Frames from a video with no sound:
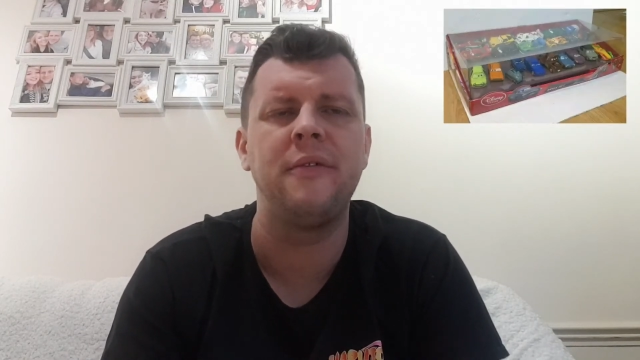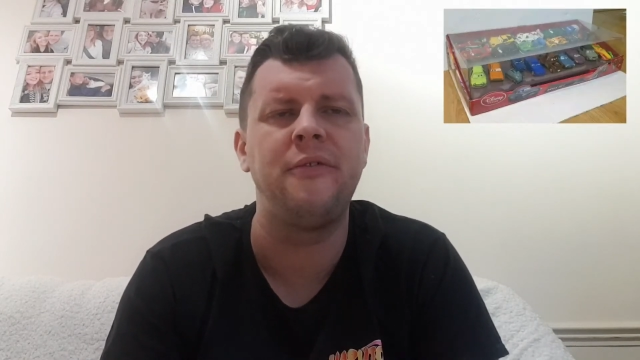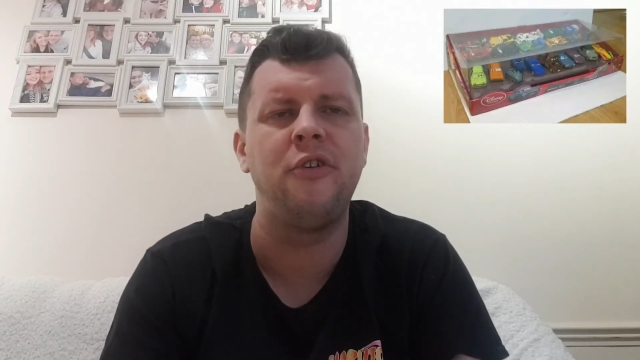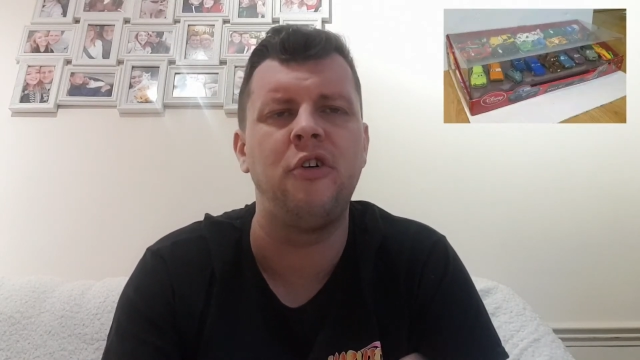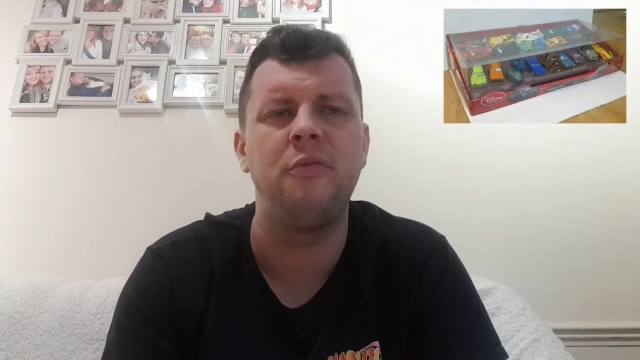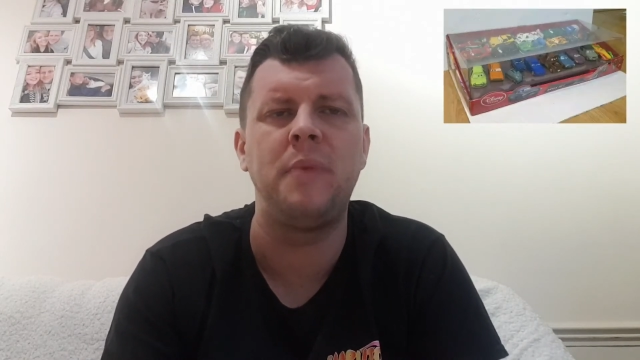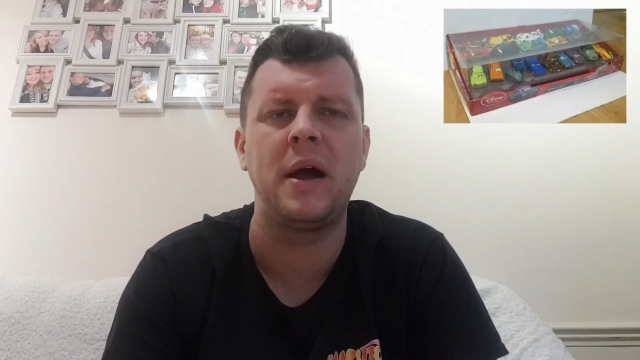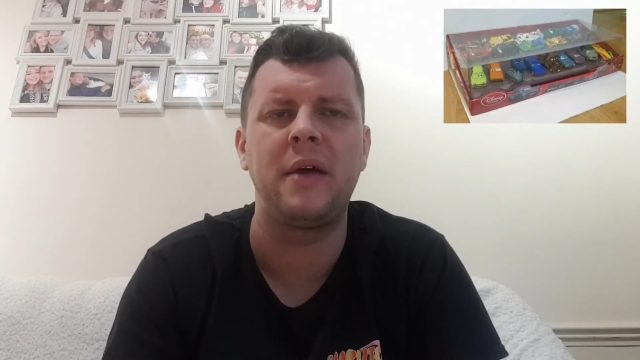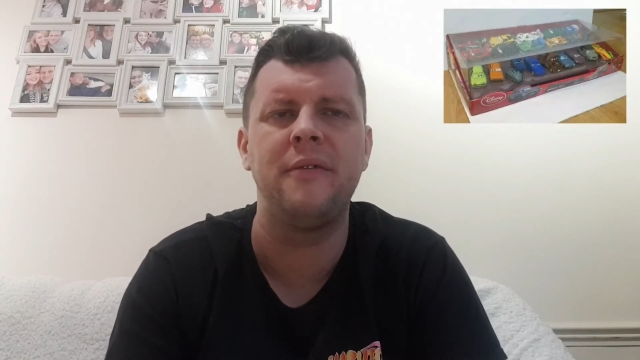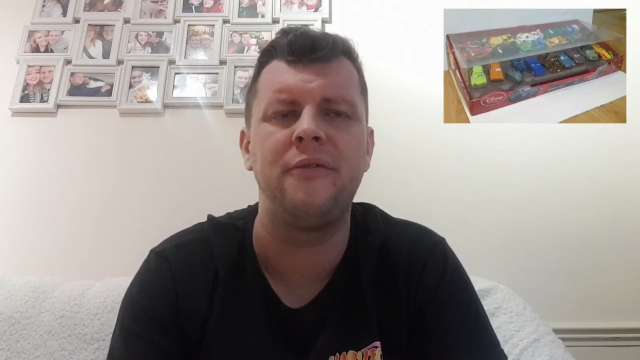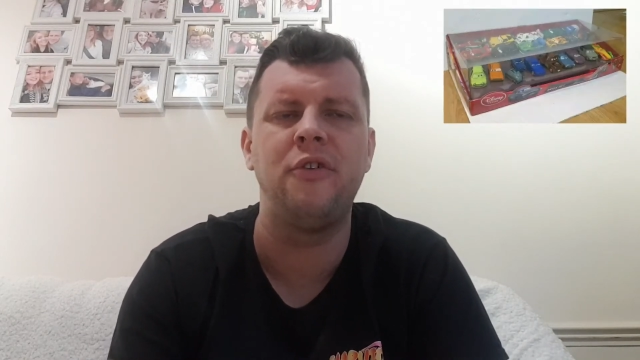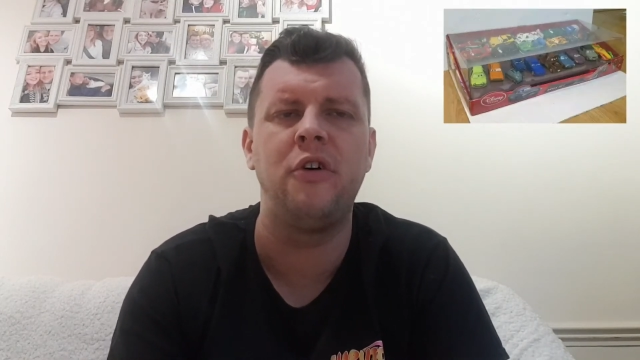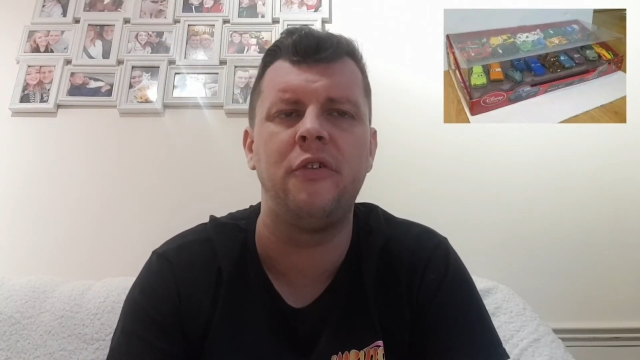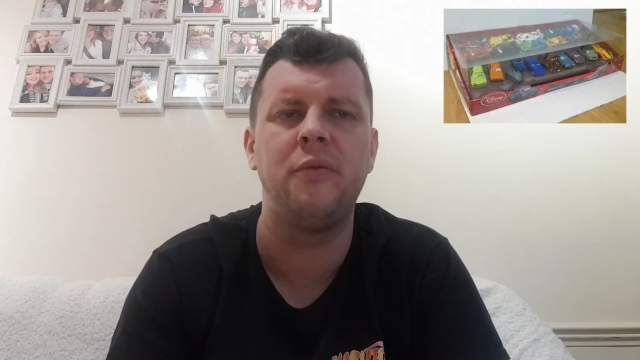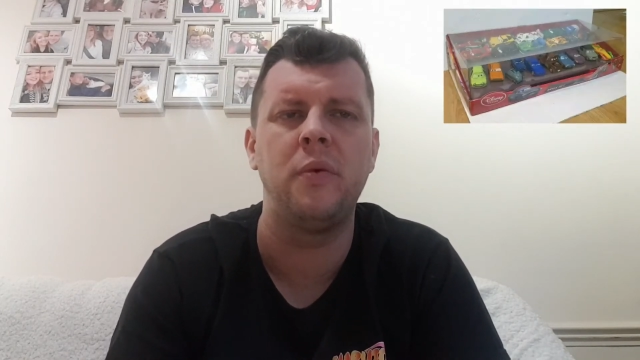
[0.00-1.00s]

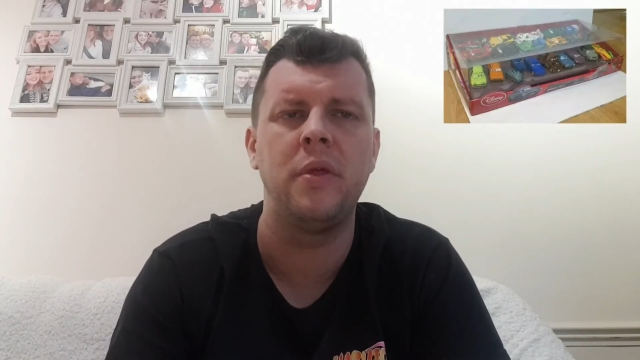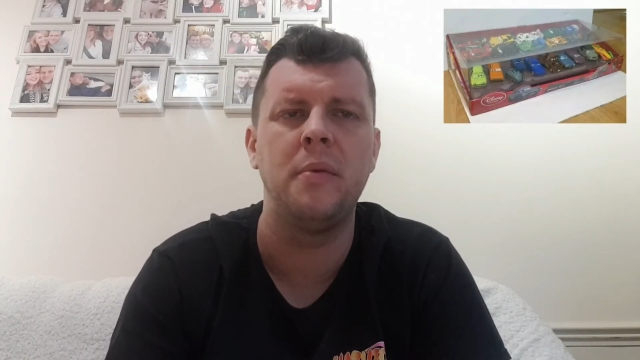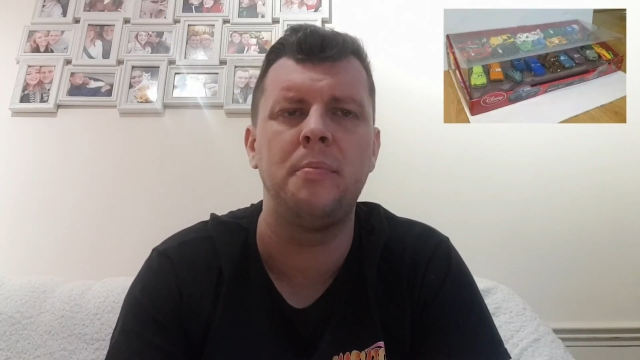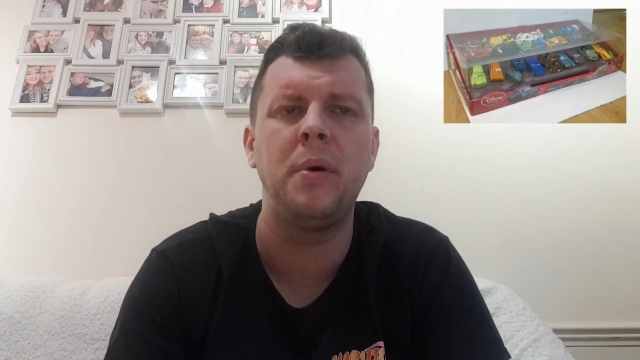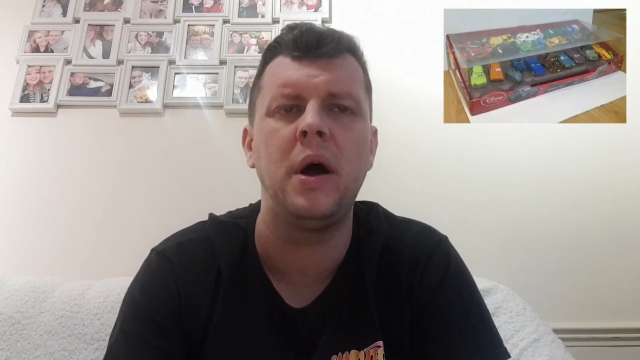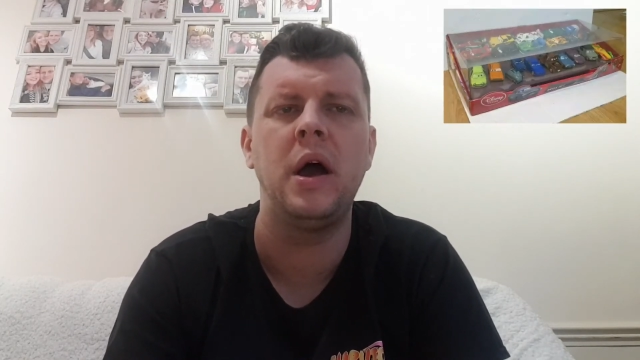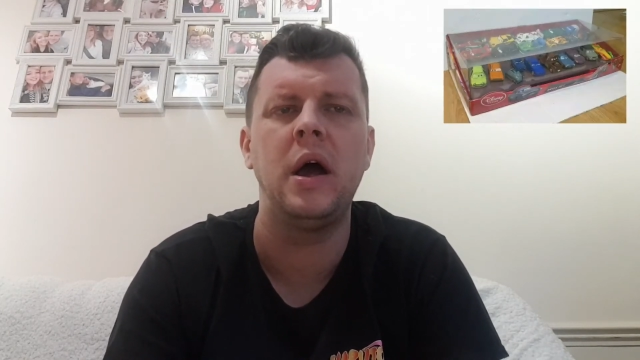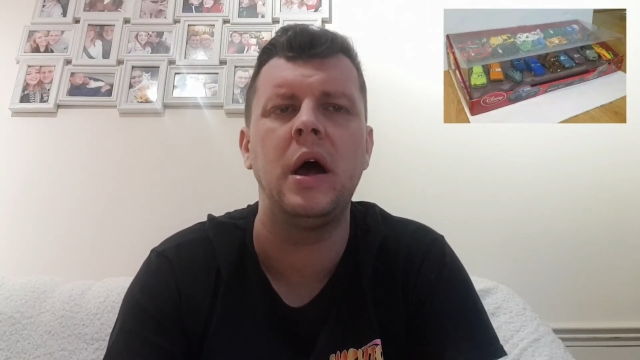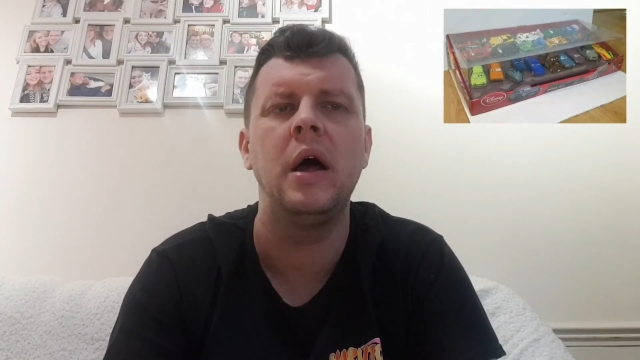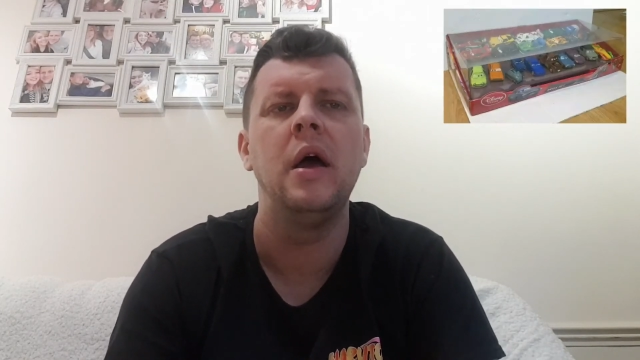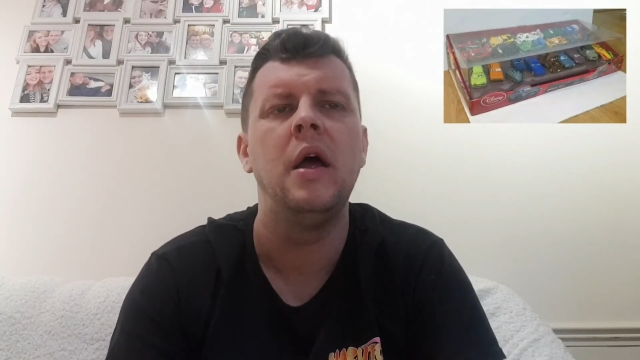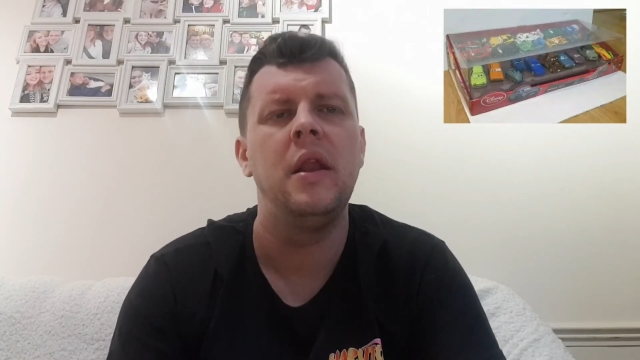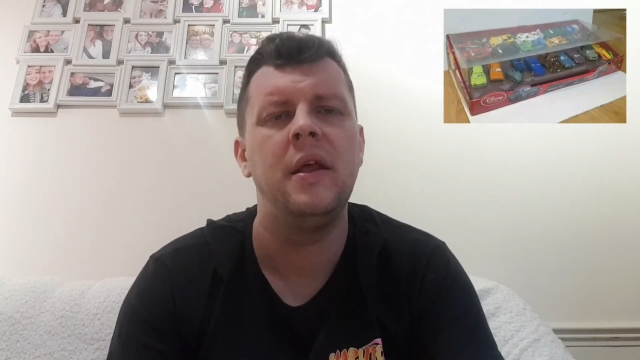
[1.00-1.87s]
forth with the buyer.